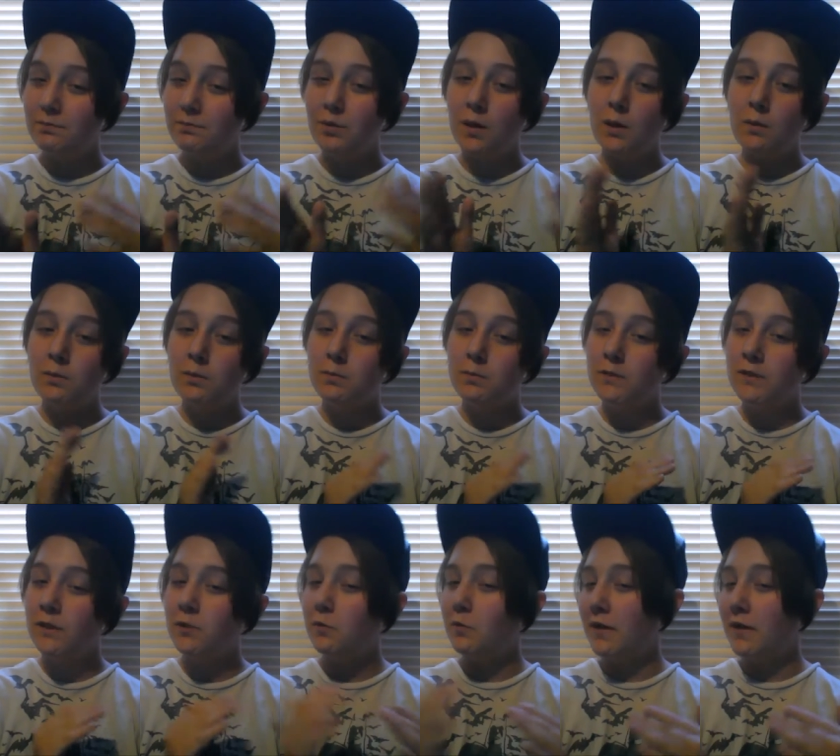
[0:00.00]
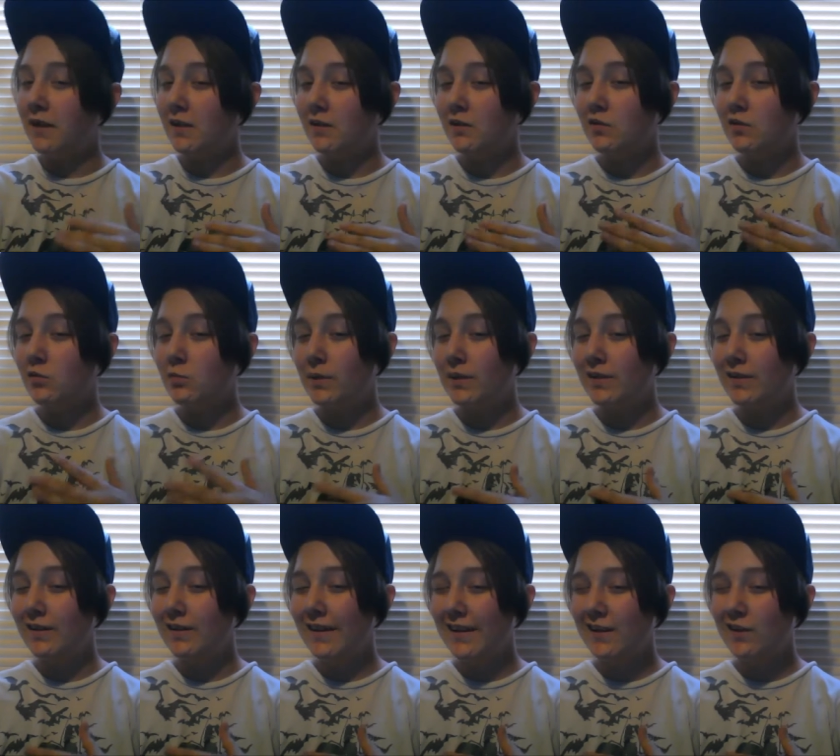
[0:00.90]
probably wait a little bit
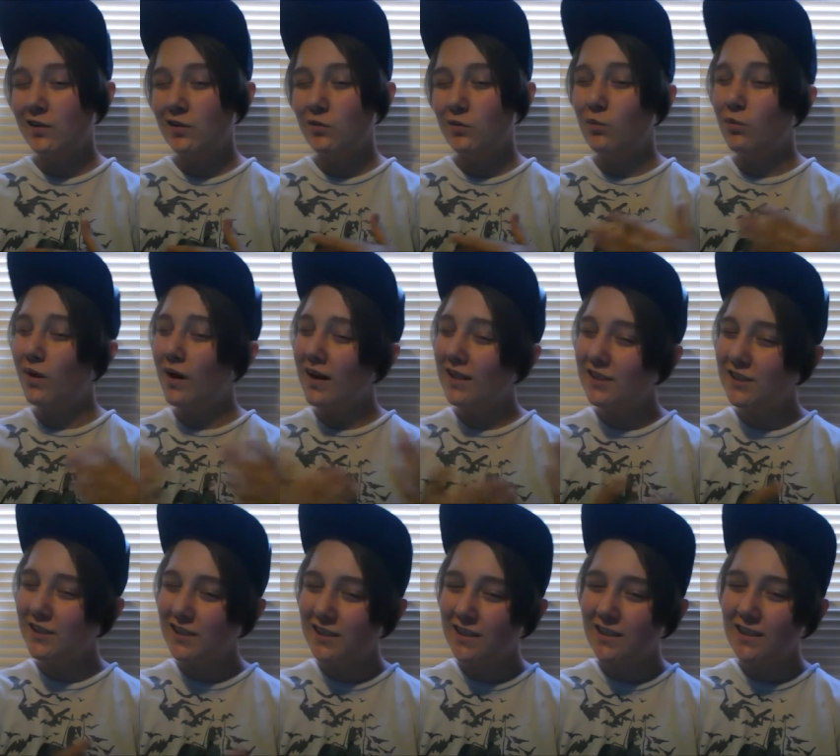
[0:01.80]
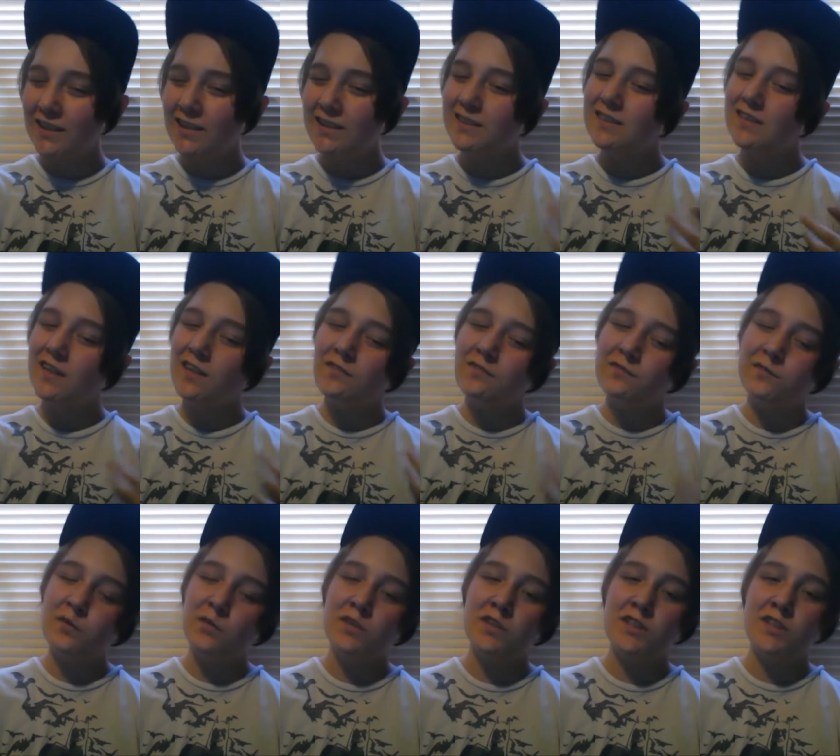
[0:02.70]
later to watch this,
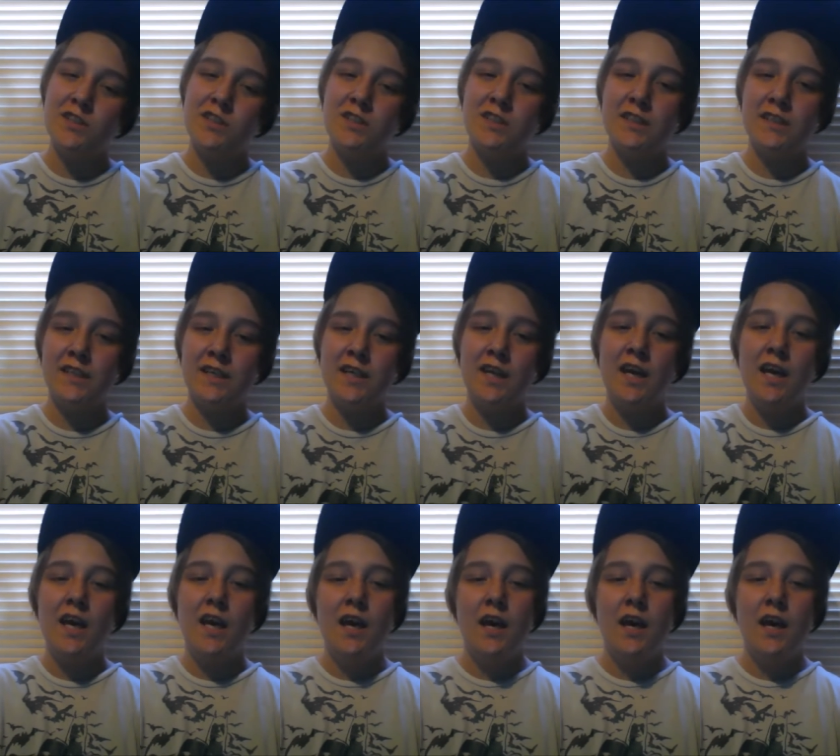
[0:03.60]
unfortunately.